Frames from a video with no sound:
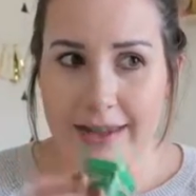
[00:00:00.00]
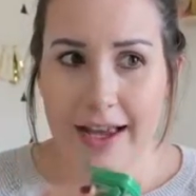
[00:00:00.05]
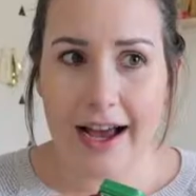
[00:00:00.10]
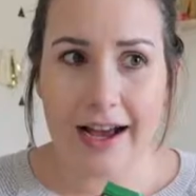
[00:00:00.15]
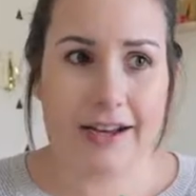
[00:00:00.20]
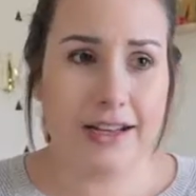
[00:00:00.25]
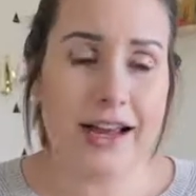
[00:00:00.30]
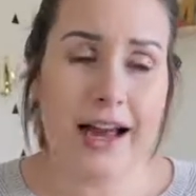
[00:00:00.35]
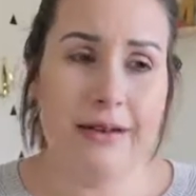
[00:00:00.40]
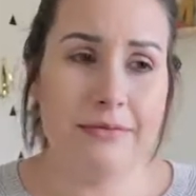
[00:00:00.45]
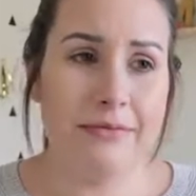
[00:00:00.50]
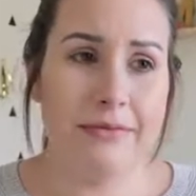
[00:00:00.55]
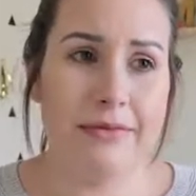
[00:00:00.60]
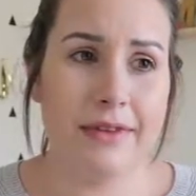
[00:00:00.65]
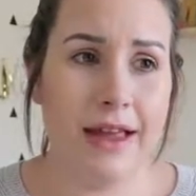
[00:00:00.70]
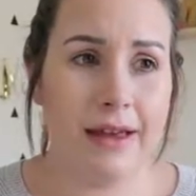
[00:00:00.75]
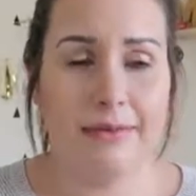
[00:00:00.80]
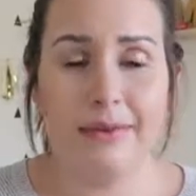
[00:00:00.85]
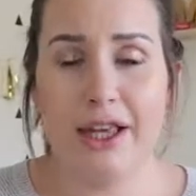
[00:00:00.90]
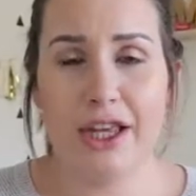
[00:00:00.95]
Actually,
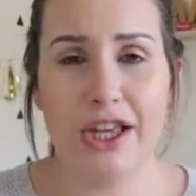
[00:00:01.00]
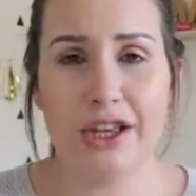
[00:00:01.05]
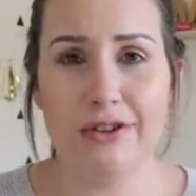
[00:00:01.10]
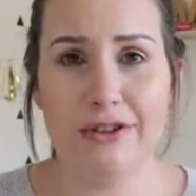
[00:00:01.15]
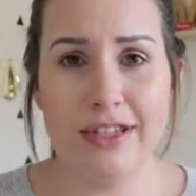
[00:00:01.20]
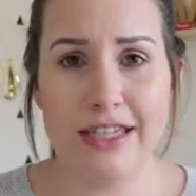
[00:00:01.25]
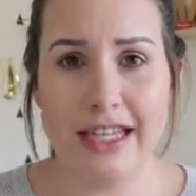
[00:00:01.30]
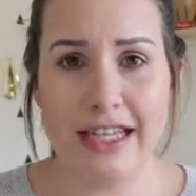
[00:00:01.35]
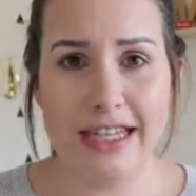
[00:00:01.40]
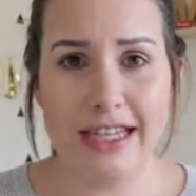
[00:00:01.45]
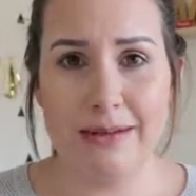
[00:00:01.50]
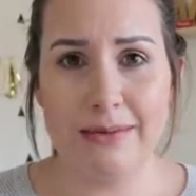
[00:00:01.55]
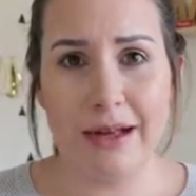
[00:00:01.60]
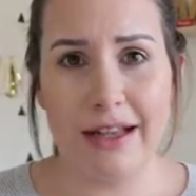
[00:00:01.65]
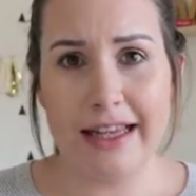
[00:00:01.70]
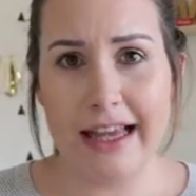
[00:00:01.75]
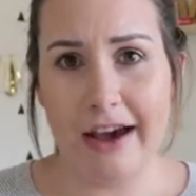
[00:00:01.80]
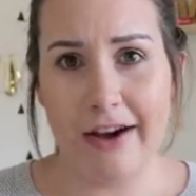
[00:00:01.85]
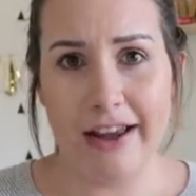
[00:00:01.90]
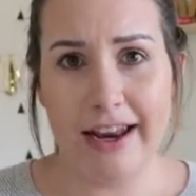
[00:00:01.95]
I'm like used to the
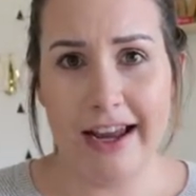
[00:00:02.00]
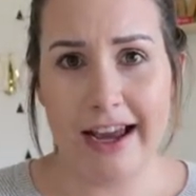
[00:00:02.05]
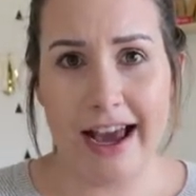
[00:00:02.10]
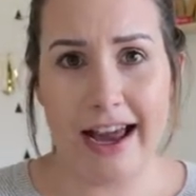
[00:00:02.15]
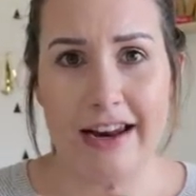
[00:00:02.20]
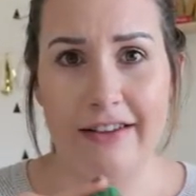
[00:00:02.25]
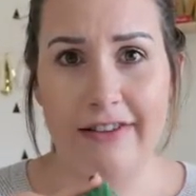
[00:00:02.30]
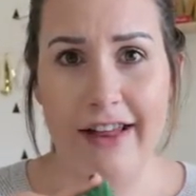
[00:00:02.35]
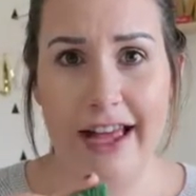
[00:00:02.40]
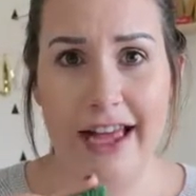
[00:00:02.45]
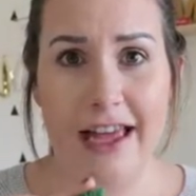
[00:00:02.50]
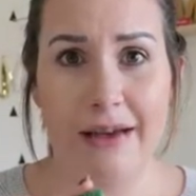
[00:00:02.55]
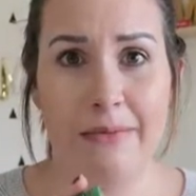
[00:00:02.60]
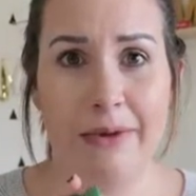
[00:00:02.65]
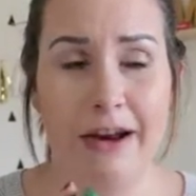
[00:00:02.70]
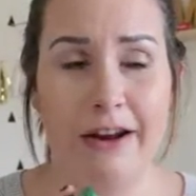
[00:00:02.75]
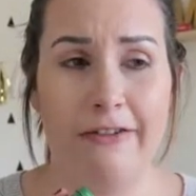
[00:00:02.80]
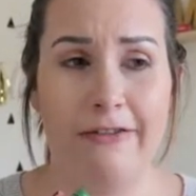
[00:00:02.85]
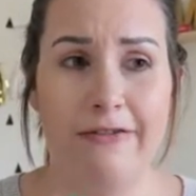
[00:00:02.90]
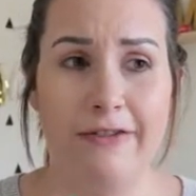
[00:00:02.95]
smell now and I kind of like it,
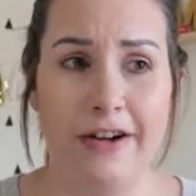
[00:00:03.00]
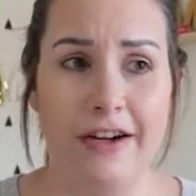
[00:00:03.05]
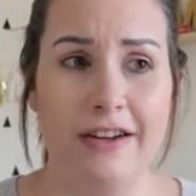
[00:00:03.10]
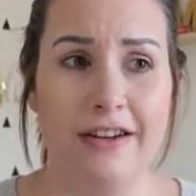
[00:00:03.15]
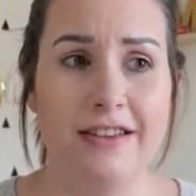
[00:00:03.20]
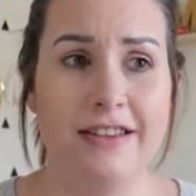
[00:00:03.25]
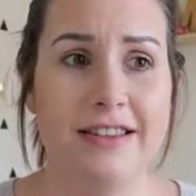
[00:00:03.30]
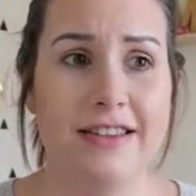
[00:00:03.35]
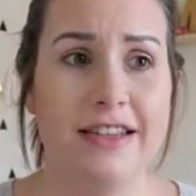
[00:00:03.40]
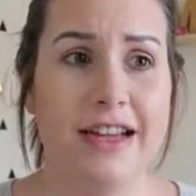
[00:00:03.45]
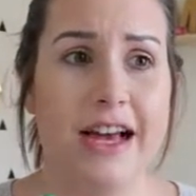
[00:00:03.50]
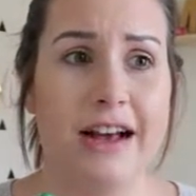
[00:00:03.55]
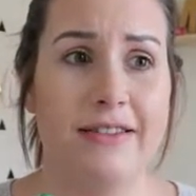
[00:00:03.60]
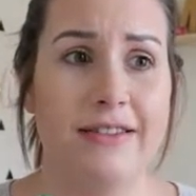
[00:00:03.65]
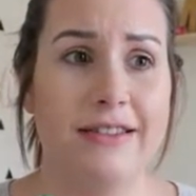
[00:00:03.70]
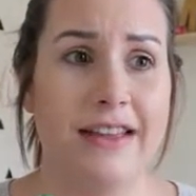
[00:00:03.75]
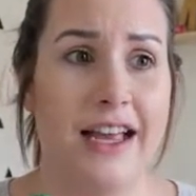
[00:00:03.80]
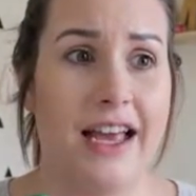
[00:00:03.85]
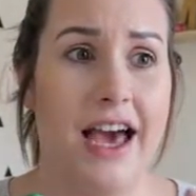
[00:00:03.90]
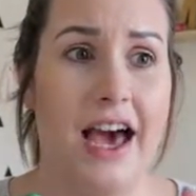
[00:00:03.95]
but at first I
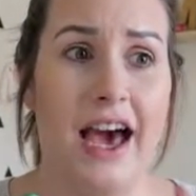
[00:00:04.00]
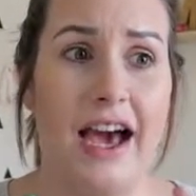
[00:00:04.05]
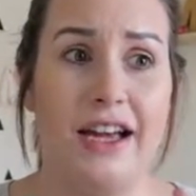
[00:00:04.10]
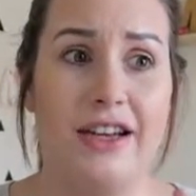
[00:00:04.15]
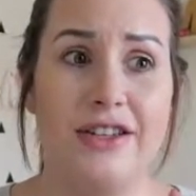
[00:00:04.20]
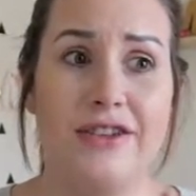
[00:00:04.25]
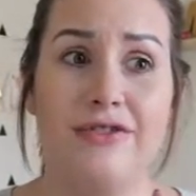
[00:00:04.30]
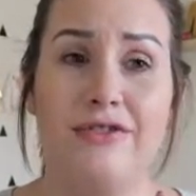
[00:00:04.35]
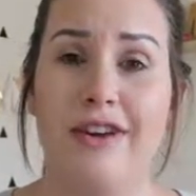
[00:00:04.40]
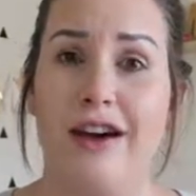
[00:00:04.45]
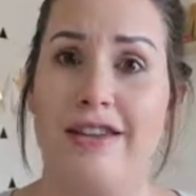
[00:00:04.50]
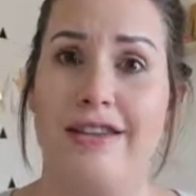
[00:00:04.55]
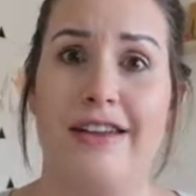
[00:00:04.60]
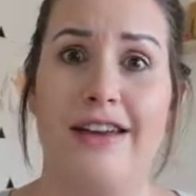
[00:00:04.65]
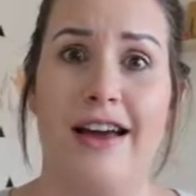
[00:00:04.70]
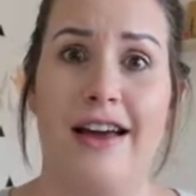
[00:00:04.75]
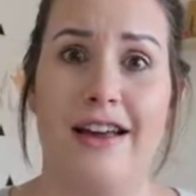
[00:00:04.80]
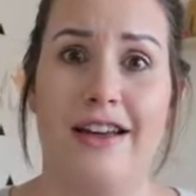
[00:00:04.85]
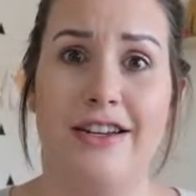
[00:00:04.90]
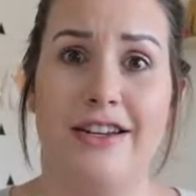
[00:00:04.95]
was like, I do not
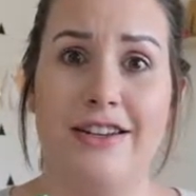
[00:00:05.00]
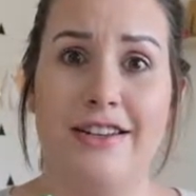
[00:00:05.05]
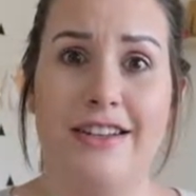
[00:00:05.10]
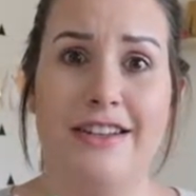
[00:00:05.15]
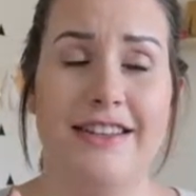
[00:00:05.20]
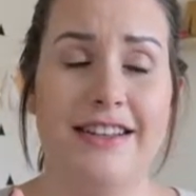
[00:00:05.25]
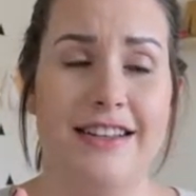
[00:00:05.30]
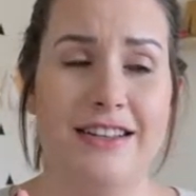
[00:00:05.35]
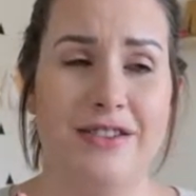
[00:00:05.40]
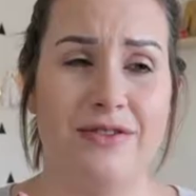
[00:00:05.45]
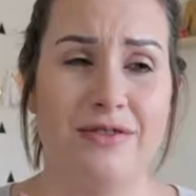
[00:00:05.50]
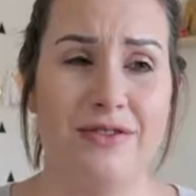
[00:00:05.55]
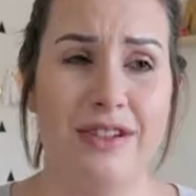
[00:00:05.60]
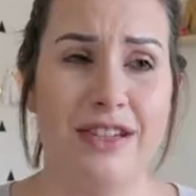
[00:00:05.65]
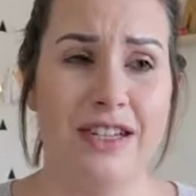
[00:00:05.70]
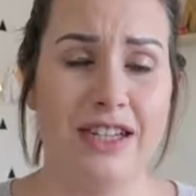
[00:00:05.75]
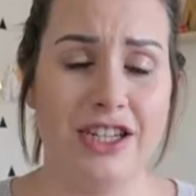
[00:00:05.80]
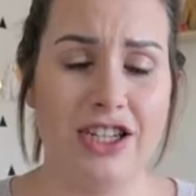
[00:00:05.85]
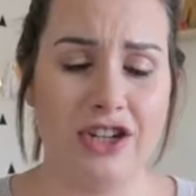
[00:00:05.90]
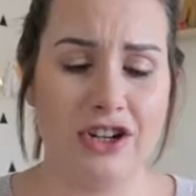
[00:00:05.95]
think I can do this. It's
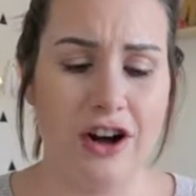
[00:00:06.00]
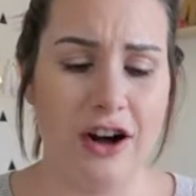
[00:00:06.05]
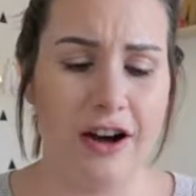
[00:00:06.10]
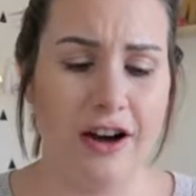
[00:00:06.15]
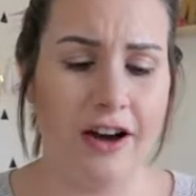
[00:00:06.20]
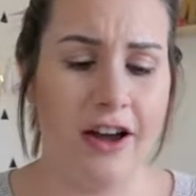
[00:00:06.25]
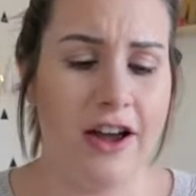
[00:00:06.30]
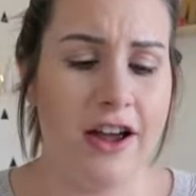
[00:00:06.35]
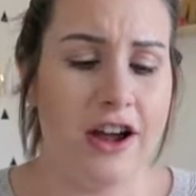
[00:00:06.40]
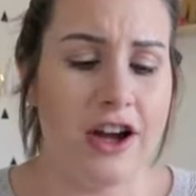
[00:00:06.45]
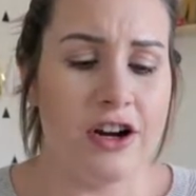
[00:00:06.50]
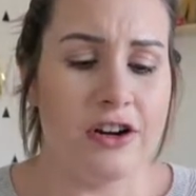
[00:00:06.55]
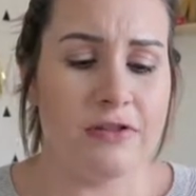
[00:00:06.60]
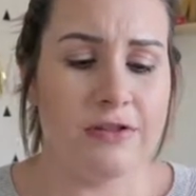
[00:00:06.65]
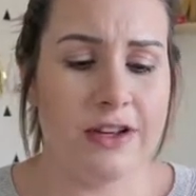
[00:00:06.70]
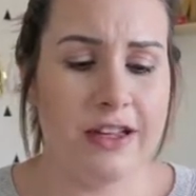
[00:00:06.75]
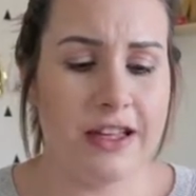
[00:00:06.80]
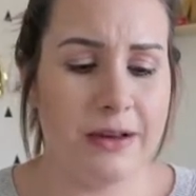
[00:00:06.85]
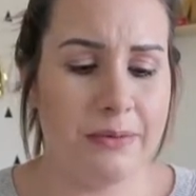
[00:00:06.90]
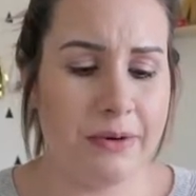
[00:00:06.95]
really strong,
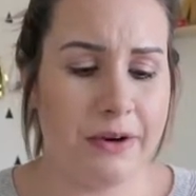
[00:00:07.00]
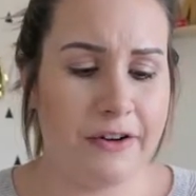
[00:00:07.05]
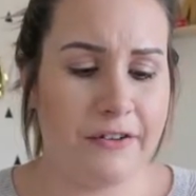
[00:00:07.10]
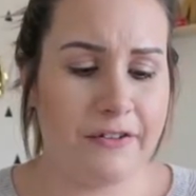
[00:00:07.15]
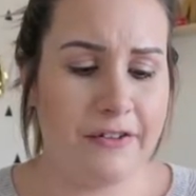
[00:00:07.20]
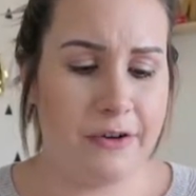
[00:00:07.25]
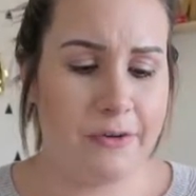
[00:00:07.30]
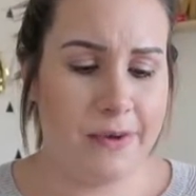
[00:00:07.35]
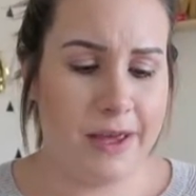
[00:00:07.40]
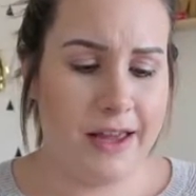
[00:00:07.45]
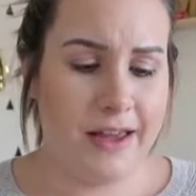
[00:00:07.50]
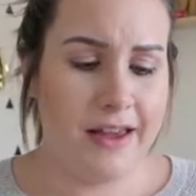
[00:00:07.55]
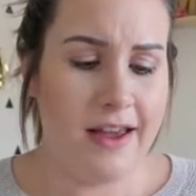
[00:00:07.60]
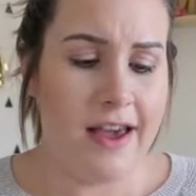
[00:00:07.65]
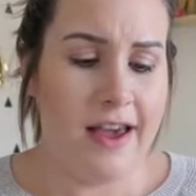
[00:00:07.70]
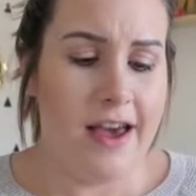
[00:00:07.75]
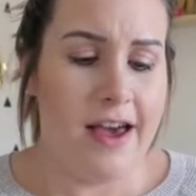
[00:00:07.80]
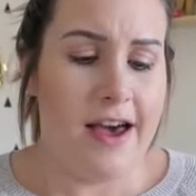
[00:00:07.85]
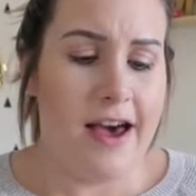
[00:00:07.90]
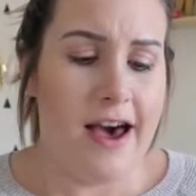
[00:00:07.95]
really perfumey.
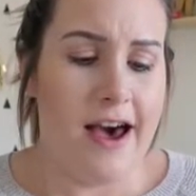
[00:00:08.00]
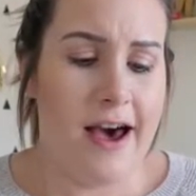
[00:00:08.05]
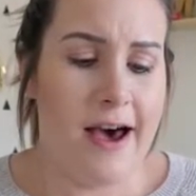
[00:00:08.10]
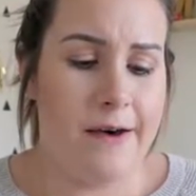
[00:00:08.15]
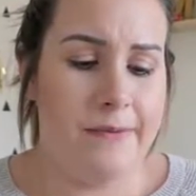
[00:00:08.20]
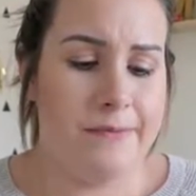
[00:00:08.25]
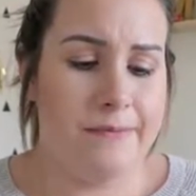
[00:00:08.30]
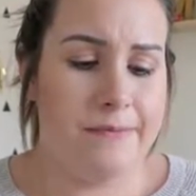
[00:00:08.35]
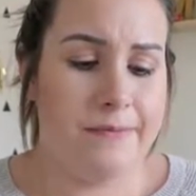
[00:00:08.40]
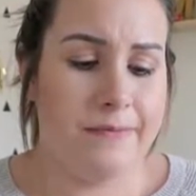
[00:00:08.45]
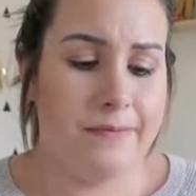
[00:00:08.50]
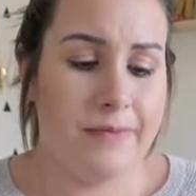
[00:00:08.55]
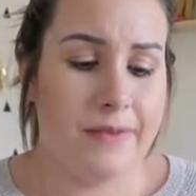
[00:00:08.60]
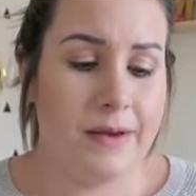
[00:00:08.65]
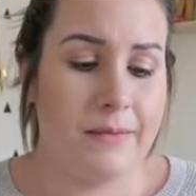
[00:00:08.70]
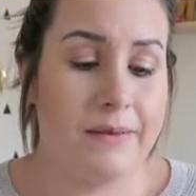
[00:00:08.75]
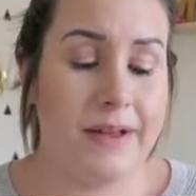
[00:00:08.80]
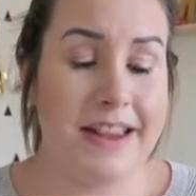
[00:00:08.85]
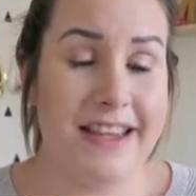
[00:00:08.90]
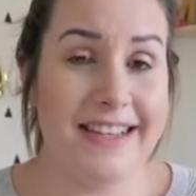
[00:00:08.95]

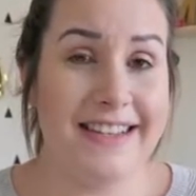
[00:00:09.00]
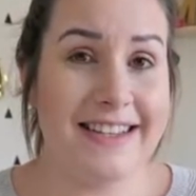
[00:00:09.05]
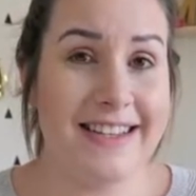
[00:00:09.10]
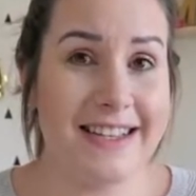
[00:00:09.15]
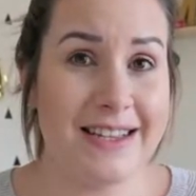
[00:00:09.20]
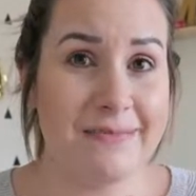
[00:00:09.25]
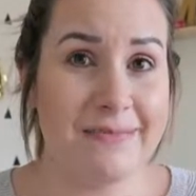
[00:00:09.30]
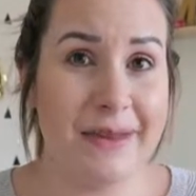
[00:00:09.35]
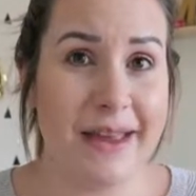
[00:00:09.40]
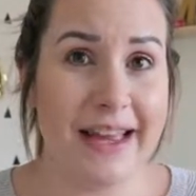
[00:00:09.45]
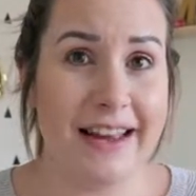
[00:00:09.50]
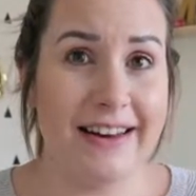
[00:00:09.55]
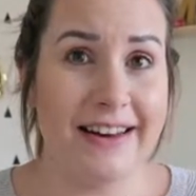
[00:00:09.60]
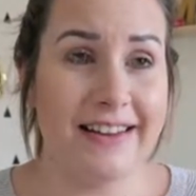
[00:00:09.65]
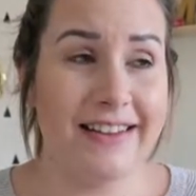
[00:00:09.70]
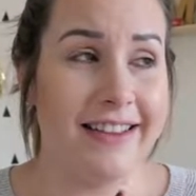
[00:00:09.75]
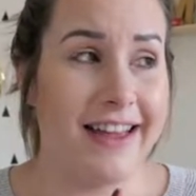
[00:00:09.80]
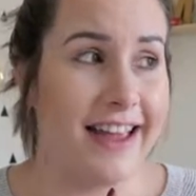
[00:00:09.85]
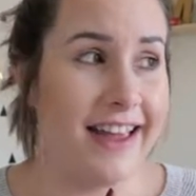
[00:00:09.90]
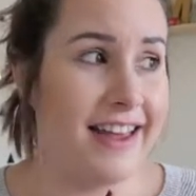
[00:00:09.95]
But this has
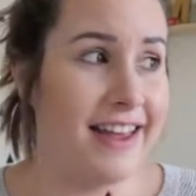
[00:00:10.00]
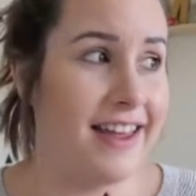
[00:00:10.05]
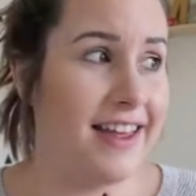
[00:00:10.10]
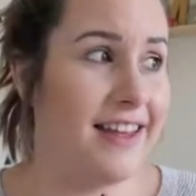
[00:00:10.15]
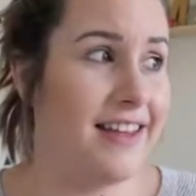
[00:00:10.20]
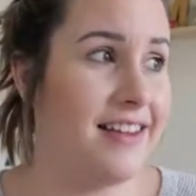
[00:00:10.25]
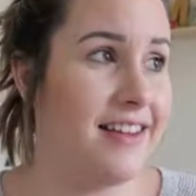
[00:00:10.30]
been like